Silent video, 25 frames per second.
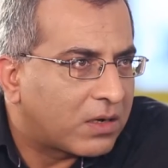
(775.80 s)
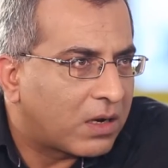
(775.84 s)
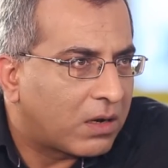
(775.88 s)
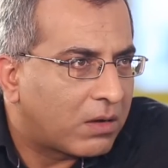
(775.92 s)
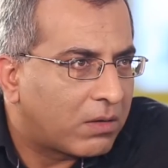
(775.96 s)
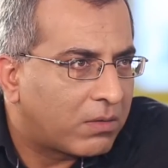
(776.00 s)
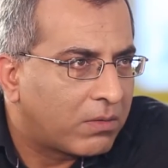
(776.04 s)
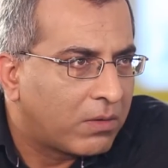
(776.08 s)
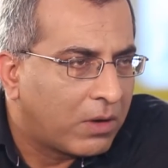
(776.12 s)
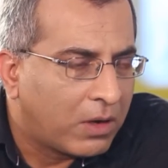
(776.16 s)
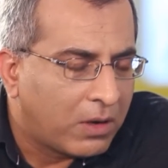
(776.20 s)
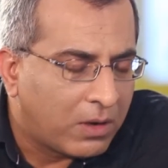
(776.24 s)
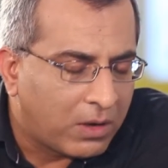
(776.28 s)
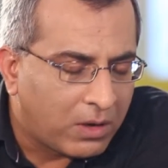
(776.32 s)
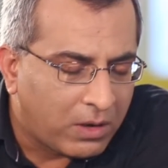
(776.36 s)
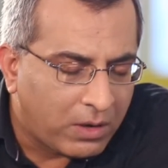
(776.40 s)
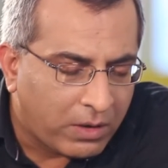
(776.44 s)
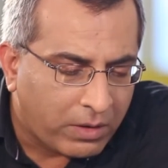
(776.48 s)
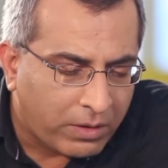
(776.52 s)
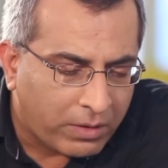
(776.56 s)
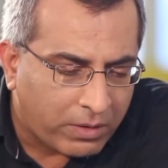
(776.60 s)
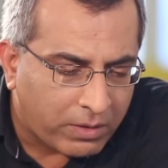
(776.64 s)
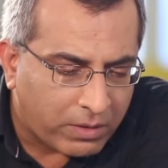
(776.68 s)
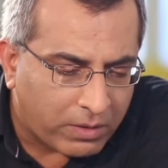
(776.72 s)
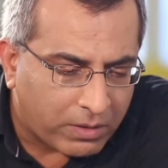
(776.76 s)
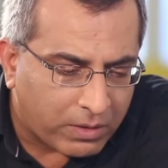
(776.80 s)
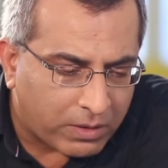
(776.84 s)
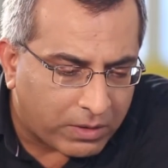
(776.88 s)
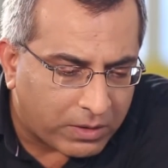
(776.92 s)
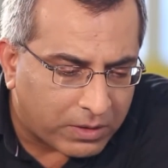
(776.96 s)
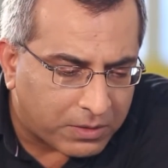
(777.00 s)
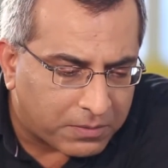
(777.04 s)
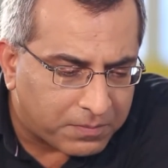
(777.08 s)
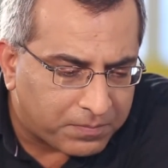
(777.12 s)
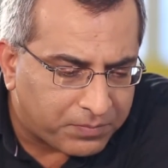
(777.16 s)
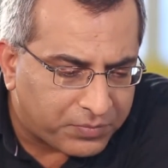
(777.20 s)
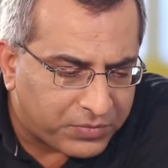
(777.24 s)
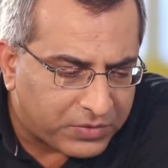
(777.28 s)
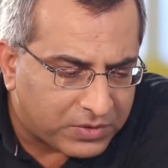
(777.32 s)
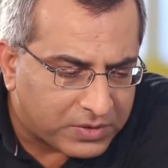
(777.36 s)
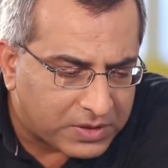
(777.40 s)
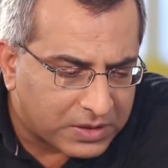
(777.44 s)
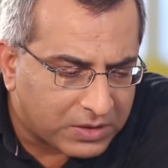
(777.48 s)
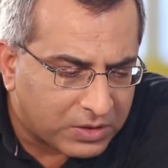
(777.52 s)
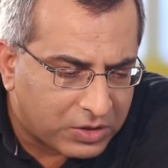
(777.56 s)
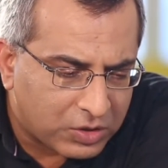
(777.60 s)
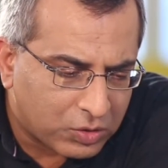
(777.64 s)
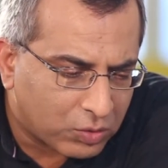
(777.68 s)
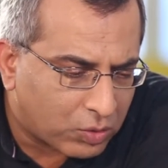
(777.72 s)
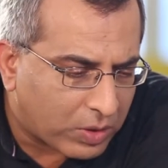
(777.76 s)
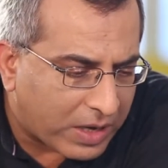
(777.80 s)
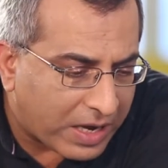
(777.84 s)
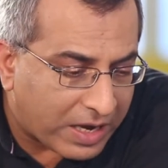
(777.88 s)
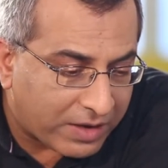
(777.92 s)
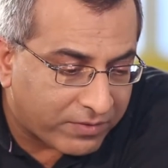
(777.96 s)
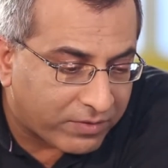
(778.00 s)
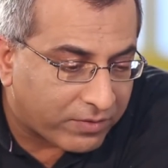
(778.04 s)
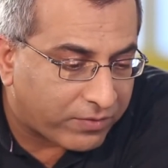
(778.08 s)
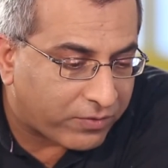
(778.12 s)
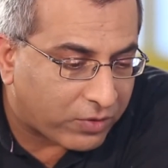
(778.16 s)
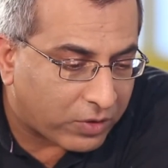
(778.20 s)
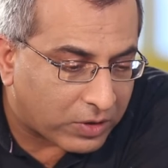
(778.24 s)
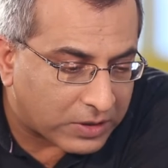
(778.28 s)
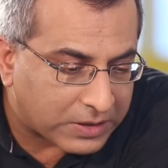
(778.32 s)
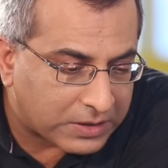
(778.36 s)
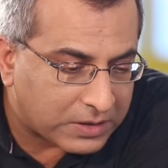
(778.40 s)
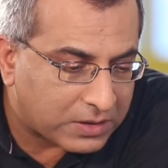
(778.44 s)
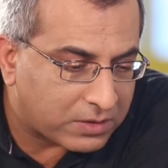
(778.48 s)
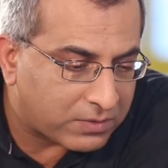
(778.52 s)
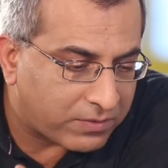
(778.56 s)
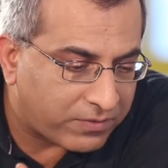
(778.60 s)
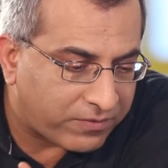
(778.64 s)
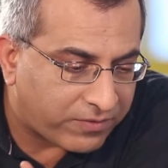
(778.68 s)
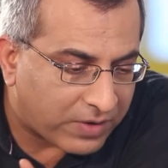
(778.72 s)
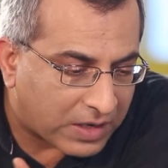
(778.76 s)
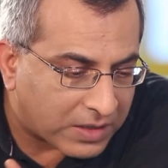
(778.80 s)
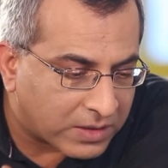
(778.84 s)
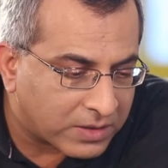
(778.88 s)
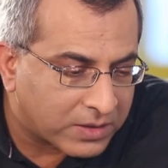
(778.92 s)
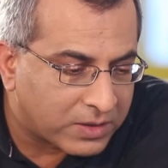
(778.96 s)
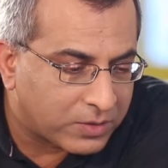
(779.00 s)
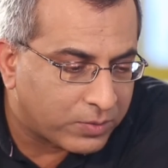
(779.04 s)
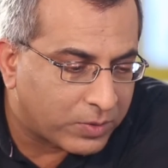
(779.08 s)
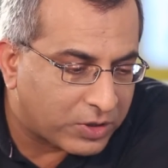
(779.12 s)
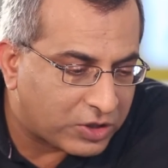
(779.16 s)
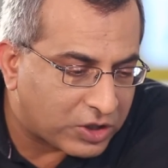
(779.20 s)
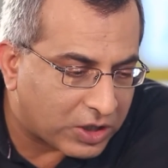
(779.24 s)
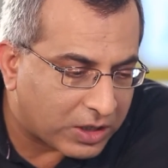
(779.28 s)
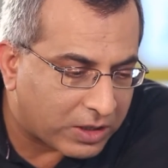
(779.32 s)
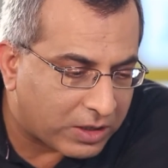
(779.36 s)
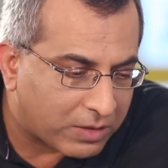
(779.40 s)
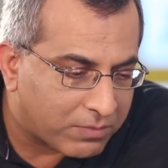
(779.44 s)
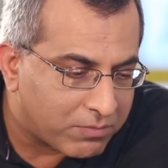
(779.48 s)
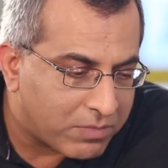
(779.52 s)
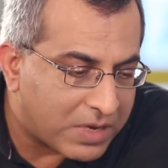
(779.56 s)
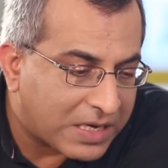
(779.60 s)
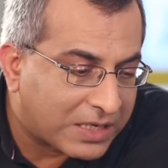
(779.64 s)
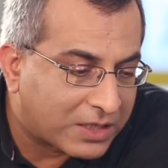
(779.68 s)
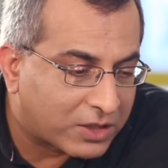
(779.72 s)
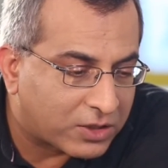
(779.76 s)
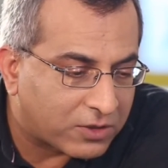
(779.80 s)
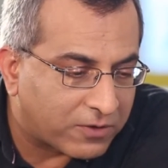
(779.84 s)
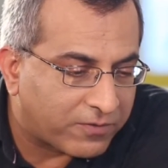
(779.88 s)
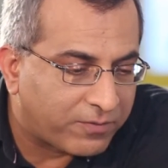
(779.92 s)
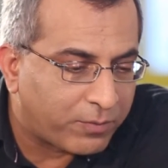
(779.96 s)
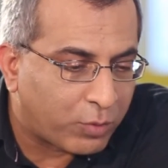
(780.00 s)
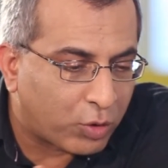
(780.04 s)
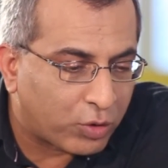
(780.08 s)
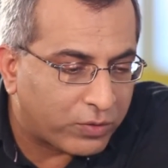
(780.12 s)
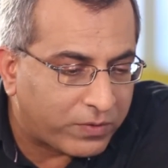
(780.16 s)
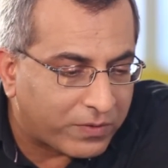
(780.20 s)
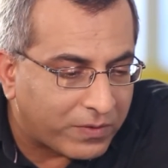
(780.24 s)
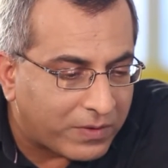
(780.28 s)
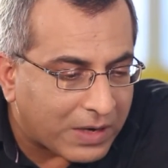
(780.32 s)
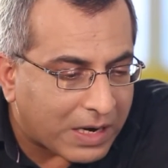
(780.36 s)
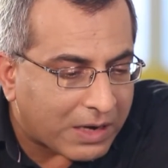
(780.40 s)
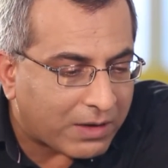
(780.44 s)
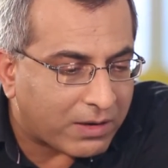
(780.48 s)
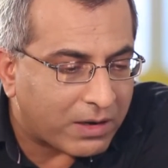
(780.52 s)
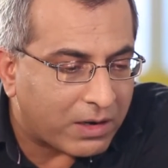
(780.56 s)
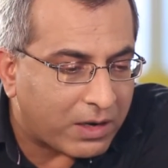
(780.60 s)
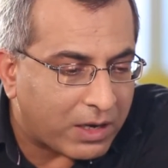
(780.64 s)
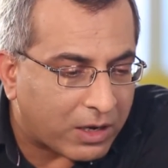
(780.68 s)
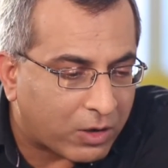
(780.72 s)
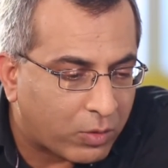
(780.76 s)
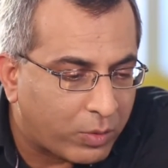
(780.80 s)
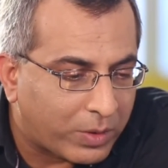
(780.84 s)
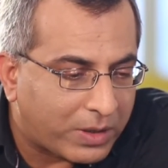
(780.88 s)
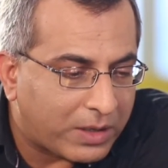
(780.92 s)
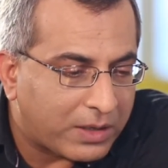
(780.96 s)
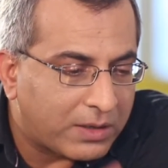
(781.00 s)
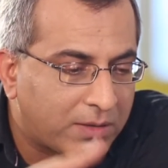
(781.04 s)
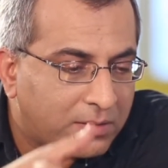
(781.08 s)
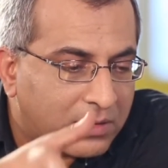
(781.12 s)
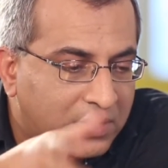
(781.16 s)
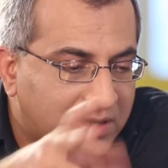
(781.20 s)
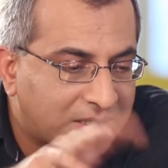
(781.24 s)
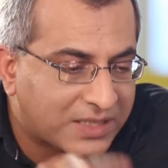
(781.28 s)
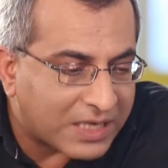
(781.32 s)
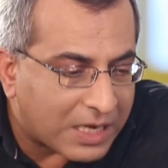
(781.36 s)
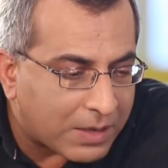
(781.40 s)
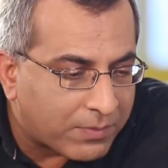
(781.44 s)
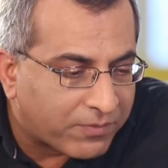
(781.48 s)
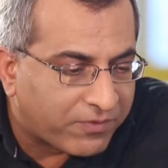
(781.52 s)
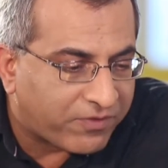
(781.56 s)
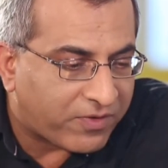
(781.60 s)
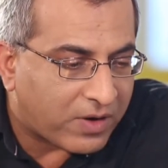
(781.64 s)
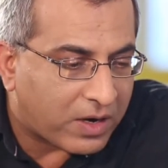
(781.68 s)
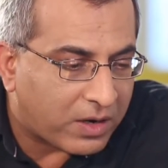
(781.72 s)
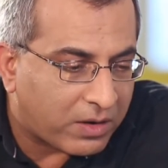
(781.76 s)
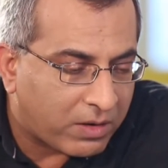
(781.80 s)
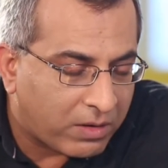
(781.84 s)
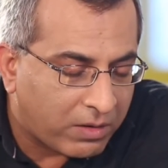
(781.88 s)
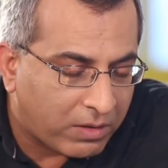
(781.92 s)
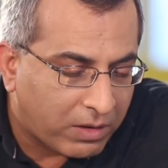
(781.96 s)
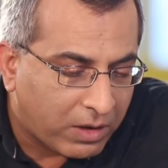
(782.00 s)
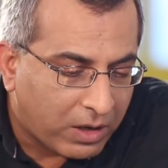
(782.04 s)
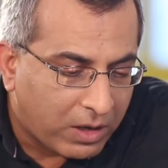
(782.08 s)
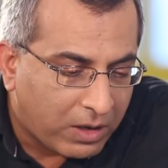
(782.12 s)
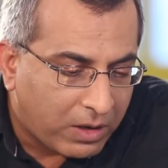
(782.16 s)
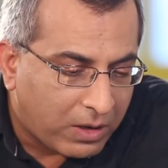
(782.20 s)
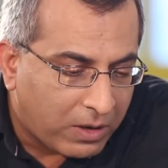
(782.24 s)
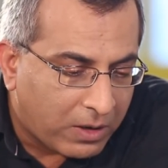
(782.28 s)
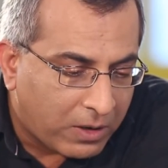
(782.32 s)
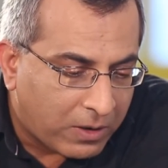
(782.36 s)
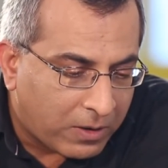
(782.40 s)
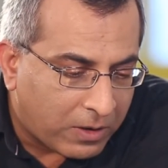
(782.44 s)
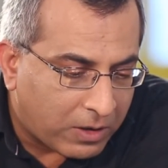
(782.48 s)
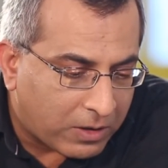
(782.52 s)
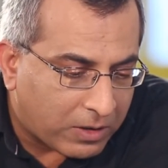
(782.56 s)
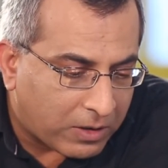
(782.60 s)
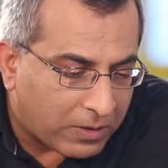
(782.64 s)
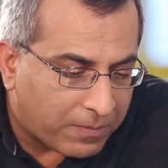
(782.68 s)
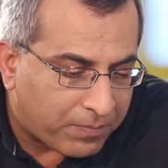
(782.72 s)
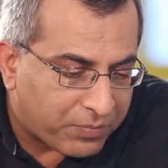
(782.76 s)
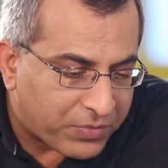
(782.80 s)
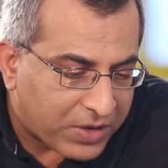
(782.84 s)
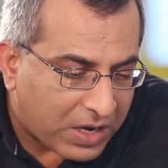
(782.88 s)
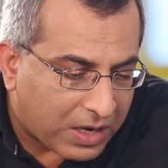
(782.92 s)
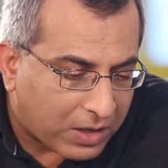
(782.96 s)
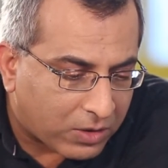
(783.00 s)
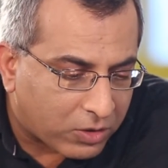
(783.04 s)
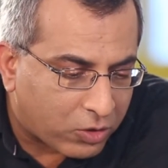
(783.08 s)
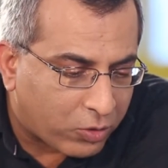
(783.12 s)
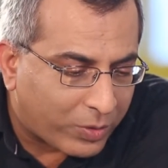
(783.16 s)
now. Since you have, of course, funds which are a mix of both debt and equity in the same fund, how